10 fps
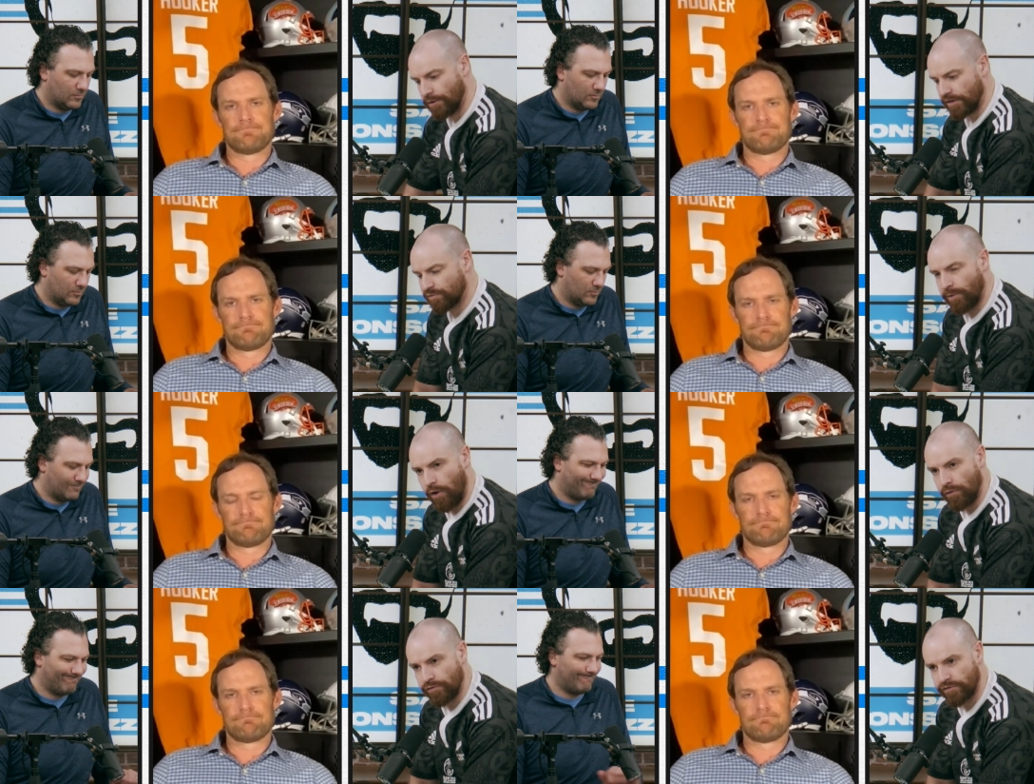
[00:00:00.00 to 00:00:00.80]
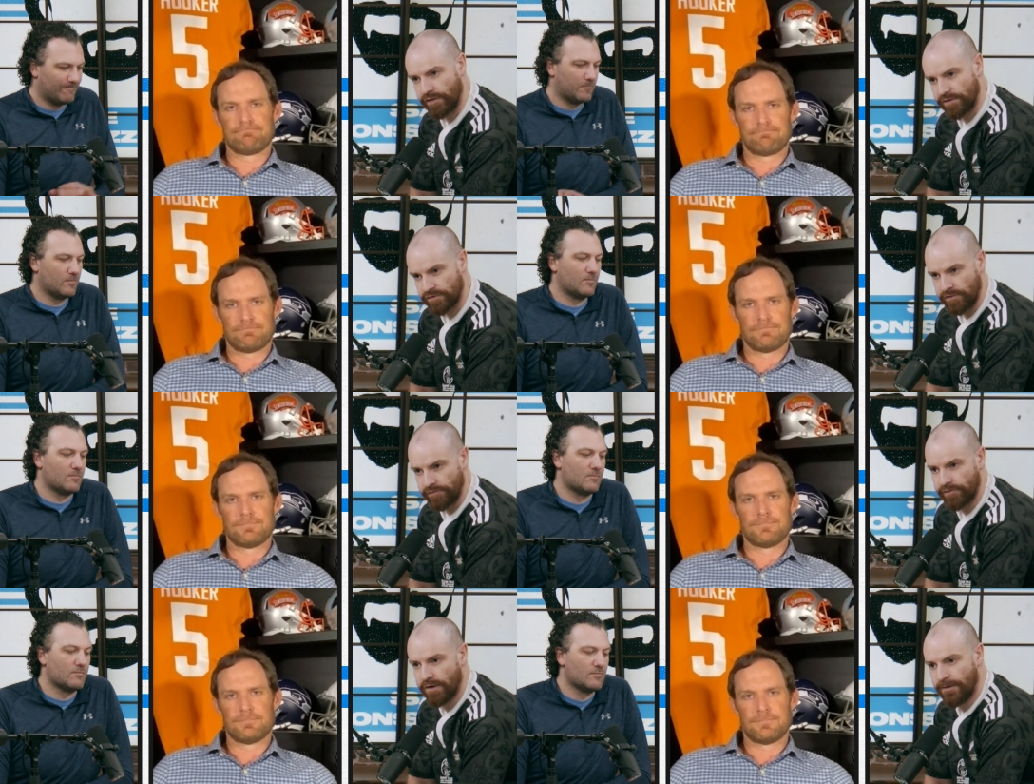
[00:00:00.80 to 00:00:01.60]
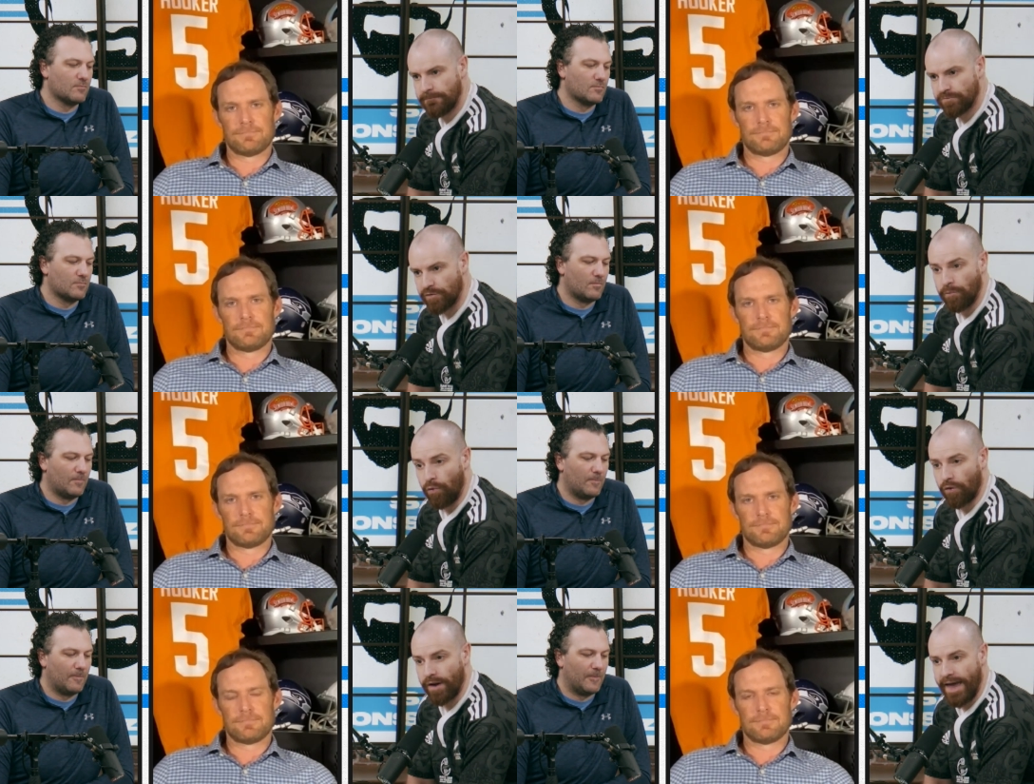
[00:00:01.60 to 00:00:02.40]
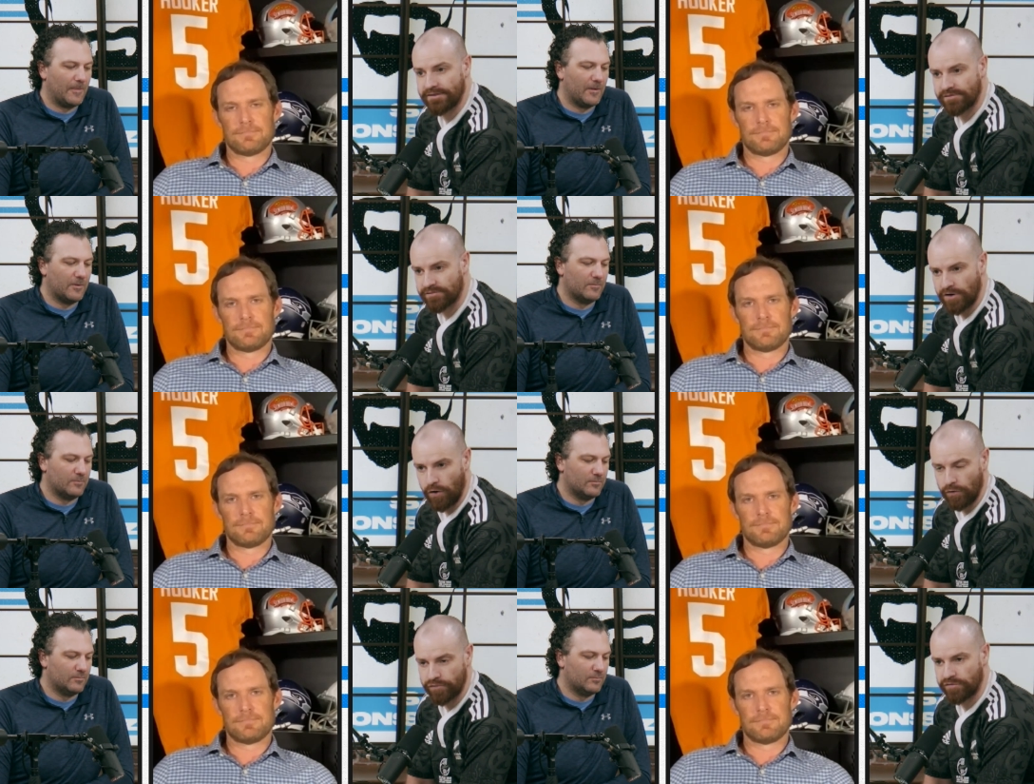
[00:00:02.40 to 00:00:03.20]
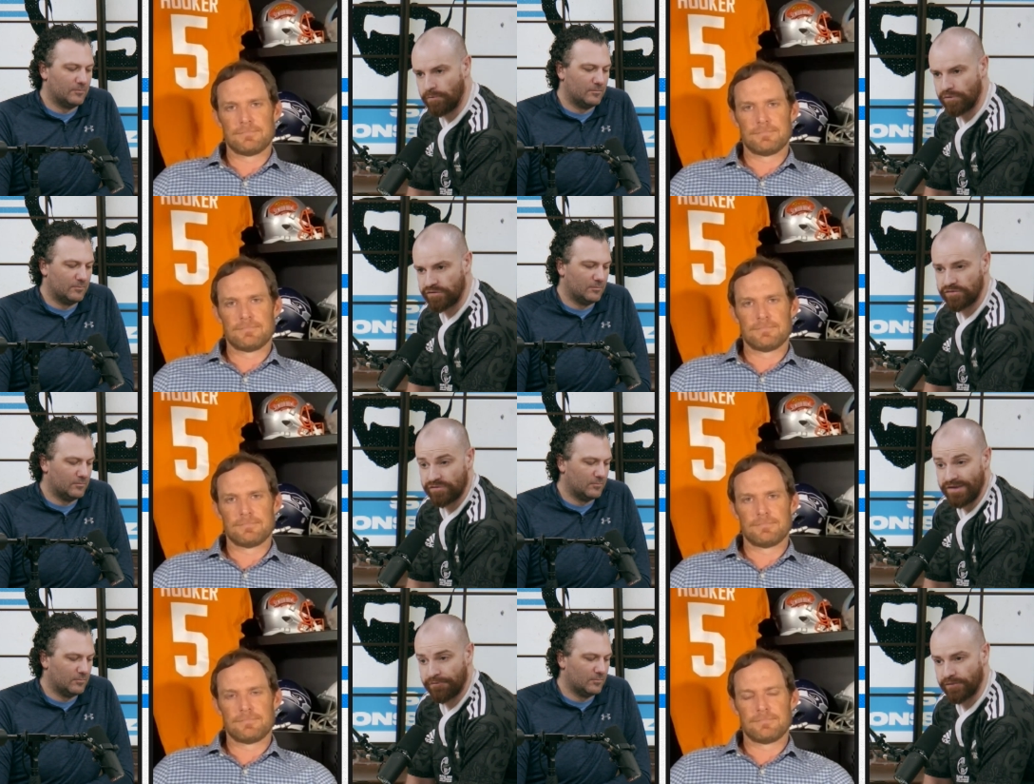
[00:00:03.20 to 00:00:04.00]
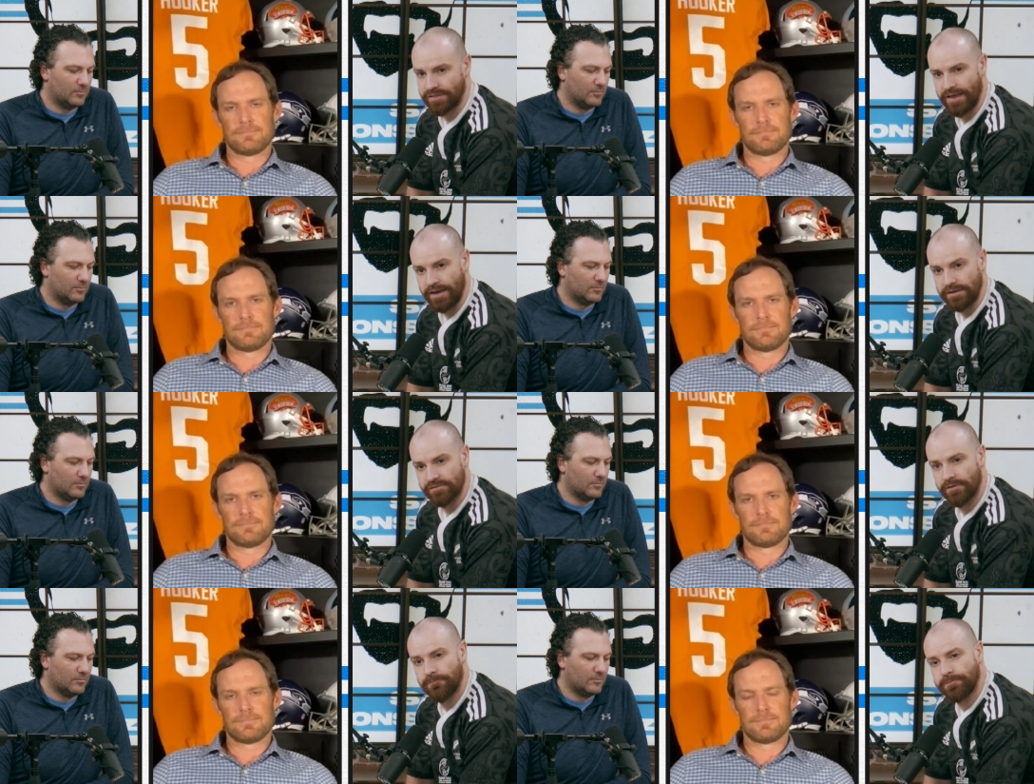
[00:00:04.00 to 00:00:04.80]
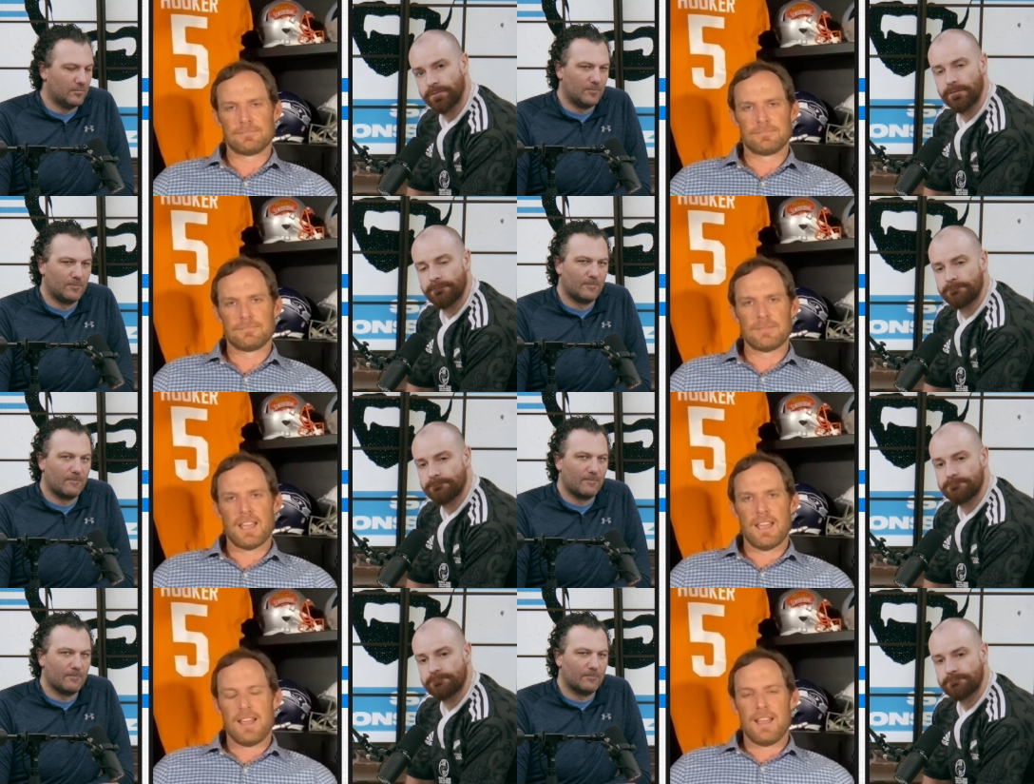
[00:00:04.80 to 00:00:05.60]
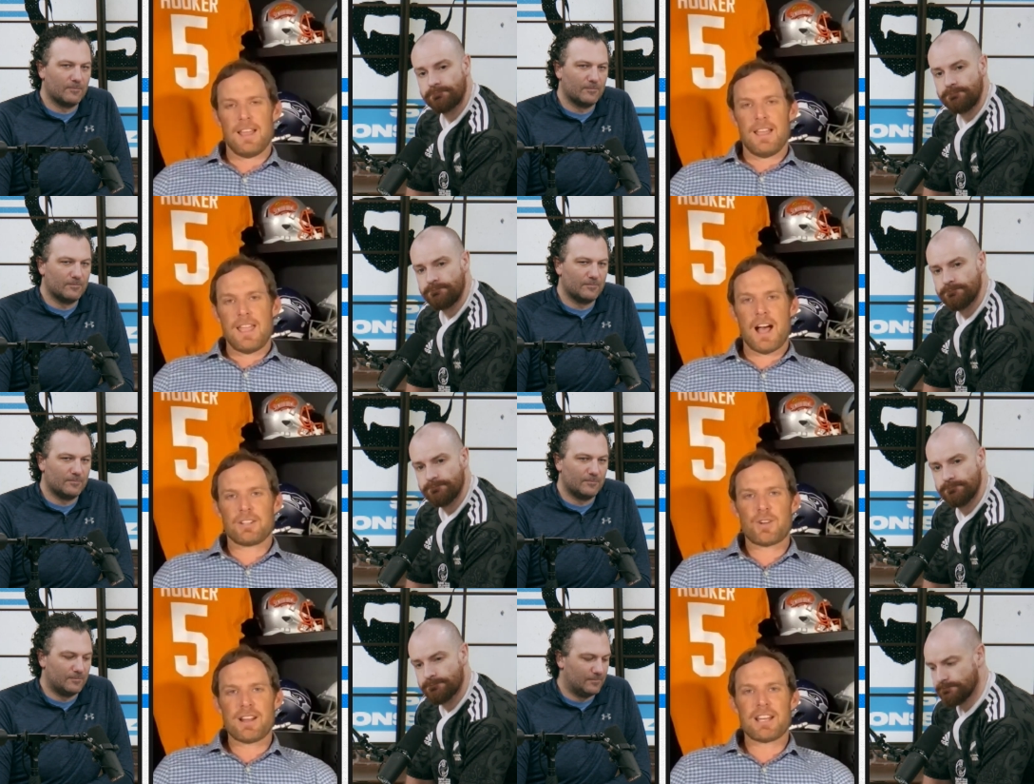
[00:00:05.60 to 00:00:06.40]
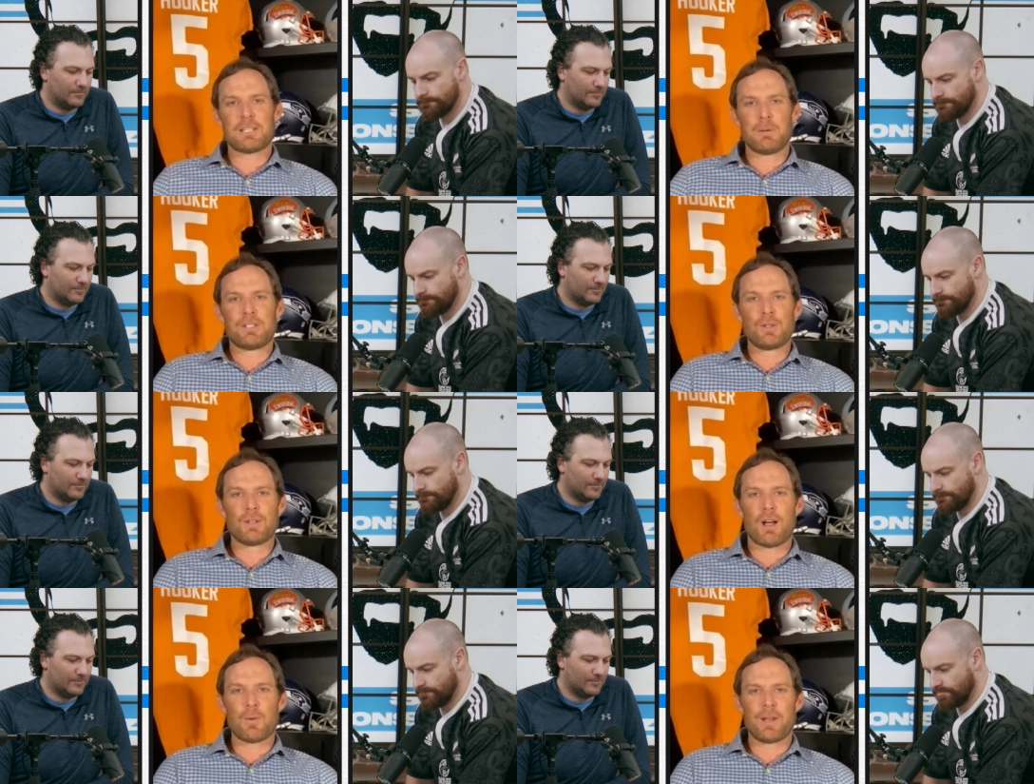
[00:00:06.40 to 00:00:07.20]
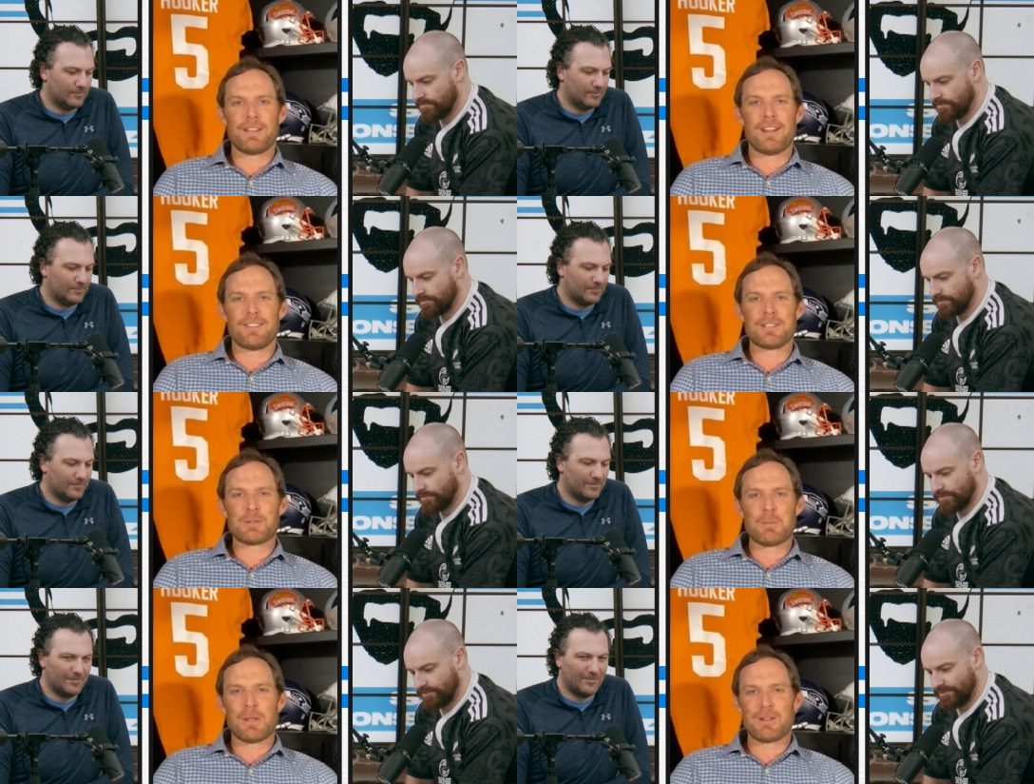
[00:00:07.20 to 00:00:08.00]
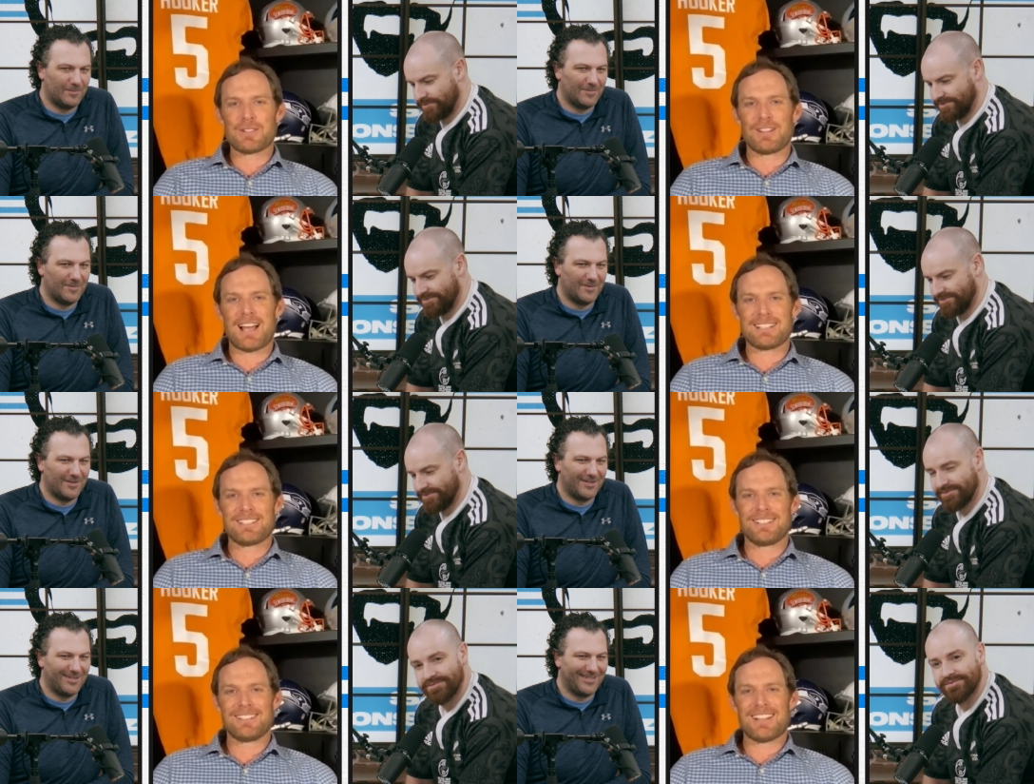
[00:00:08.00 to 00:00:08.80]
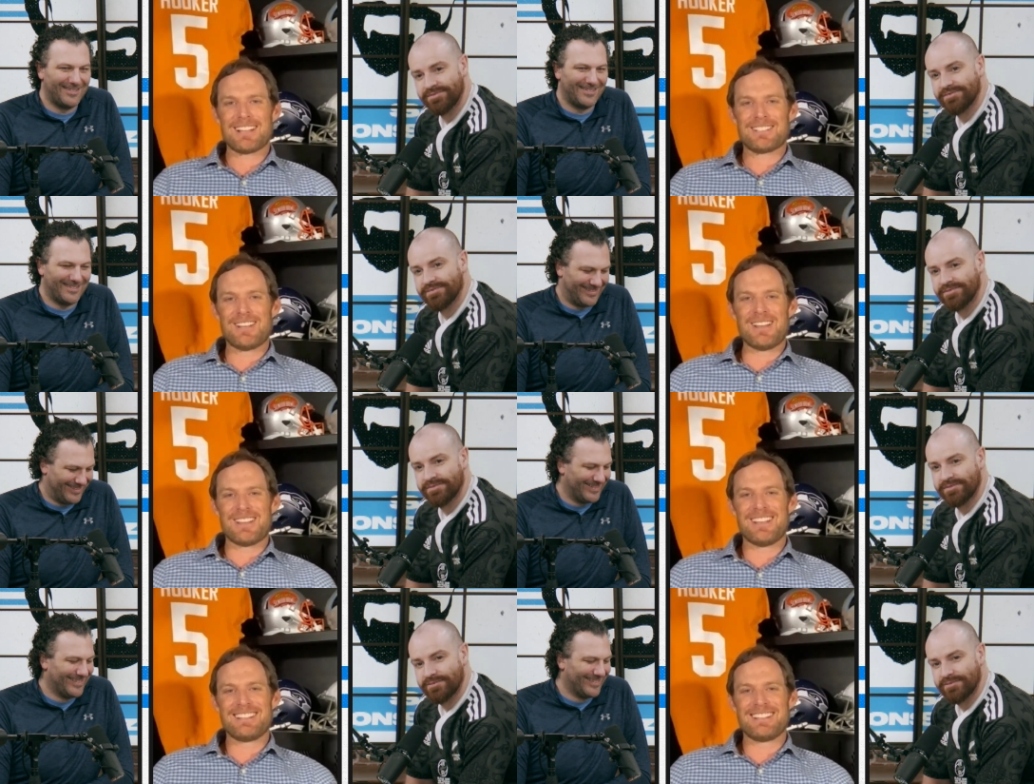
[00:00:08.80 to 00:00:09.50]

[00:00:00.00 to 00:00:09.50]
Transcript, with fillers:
Speaker 1: exposed to that sort of to more x's and o's to, to just different things
Speaker 2: yeah, I'll try not to be too long-winded on this one, but there's a lot to lot to